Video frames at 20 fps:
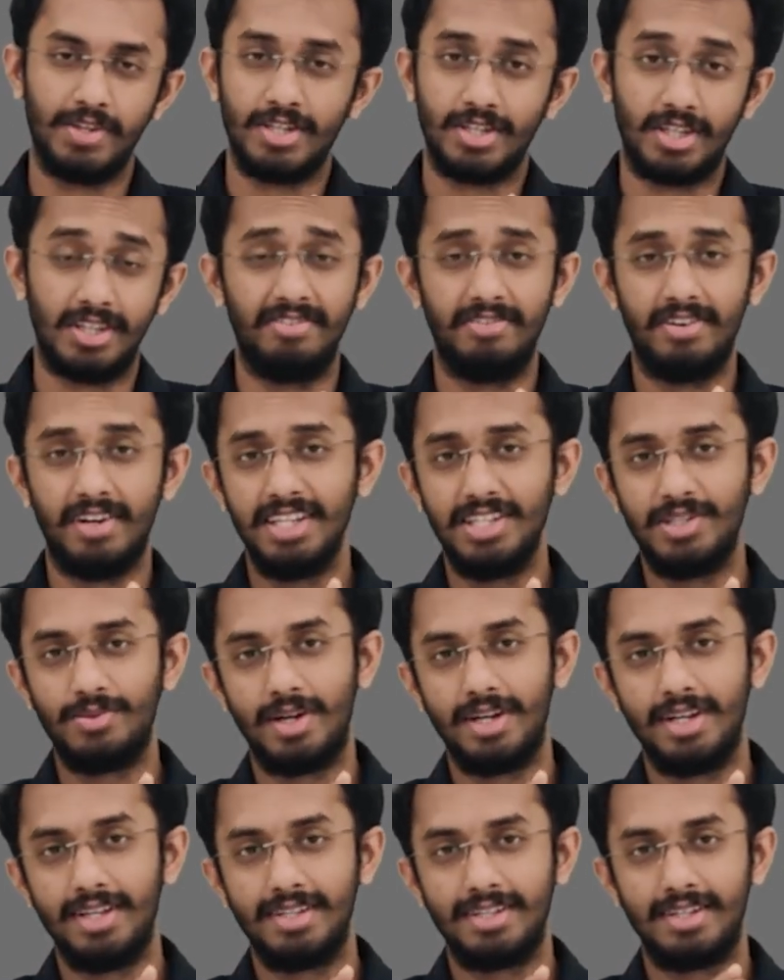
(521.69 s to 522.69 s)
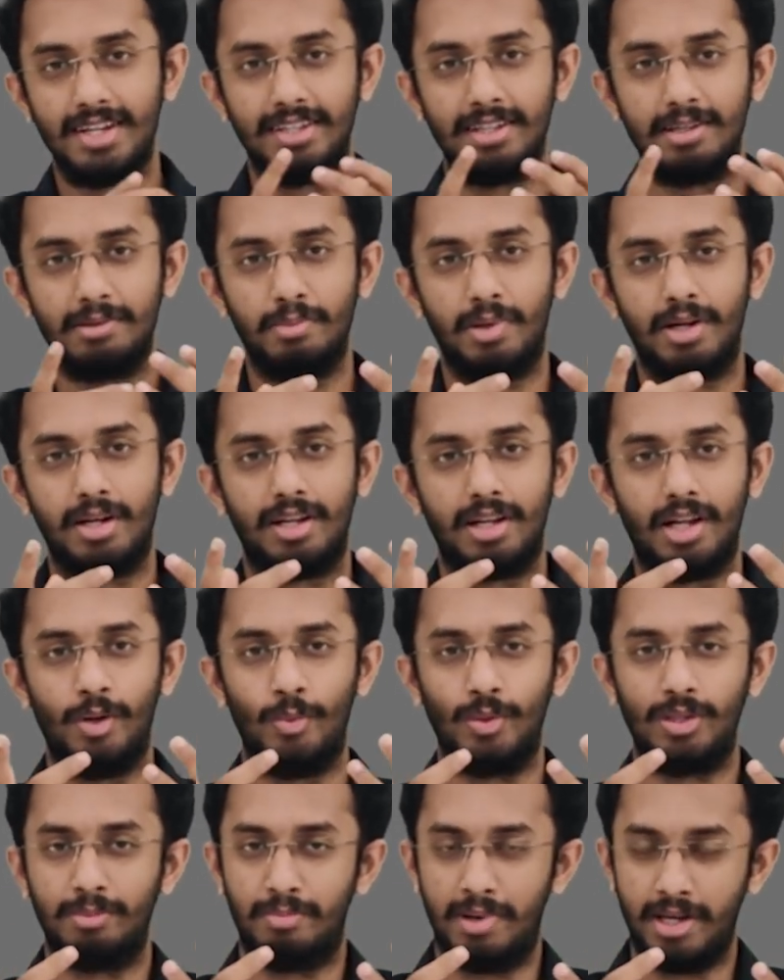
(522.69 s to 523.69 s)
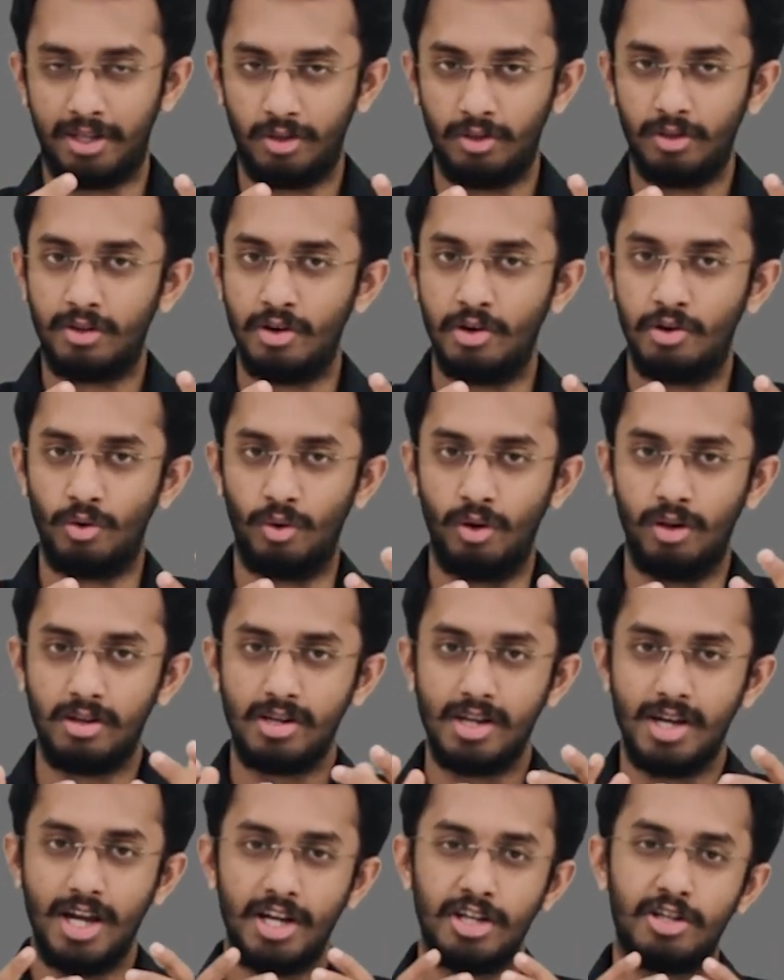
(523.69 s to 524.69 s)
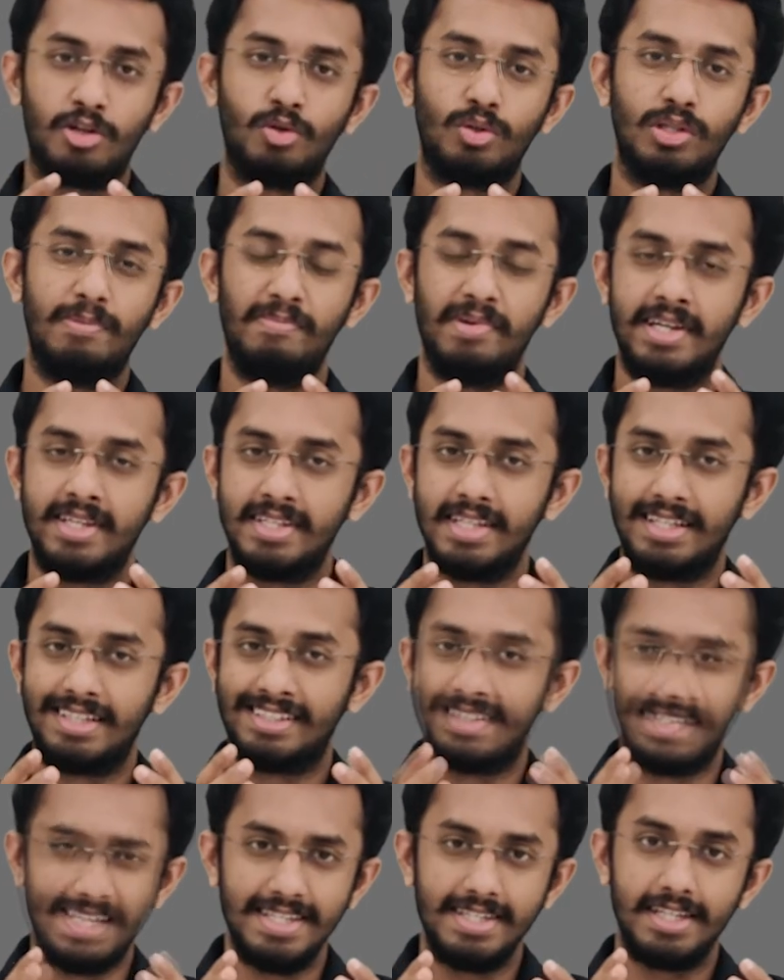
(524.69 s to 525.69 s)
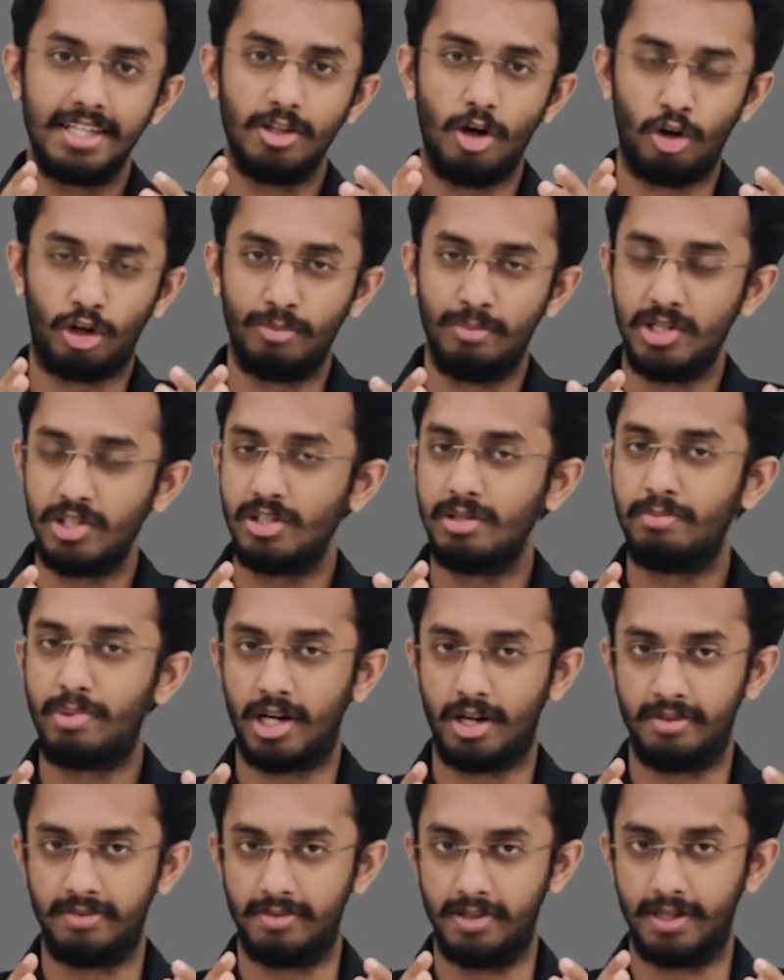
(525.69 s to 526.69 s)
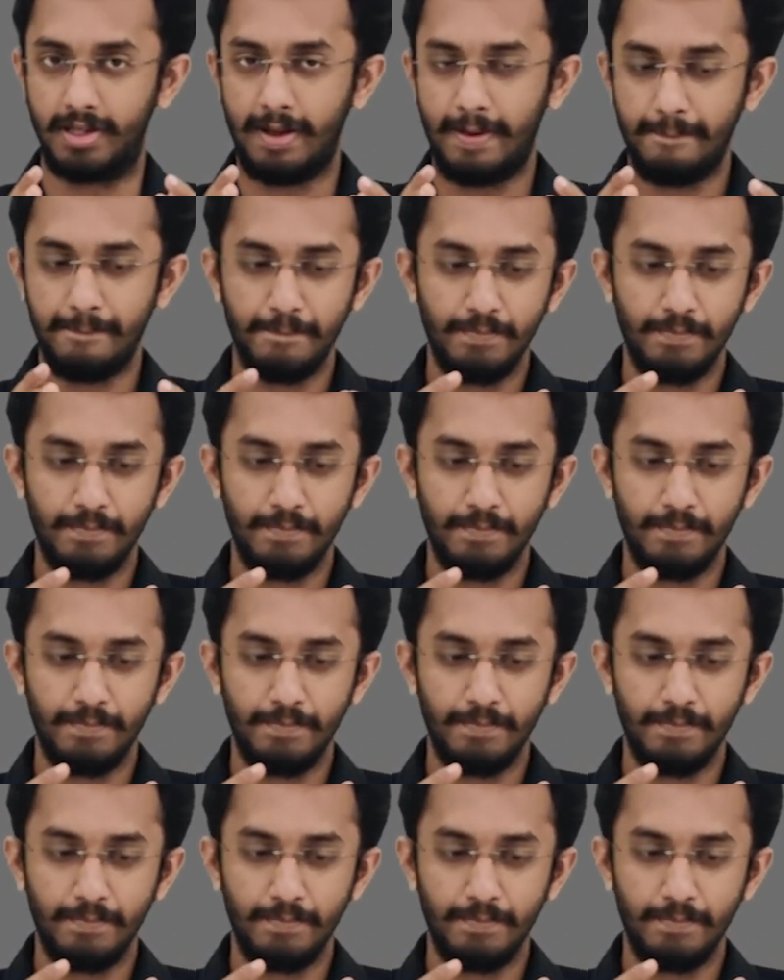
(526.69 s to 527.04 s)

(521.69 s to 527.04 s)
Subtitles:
So the first one is nothing but with microcontroller to do the basic sensing and the automation part of it.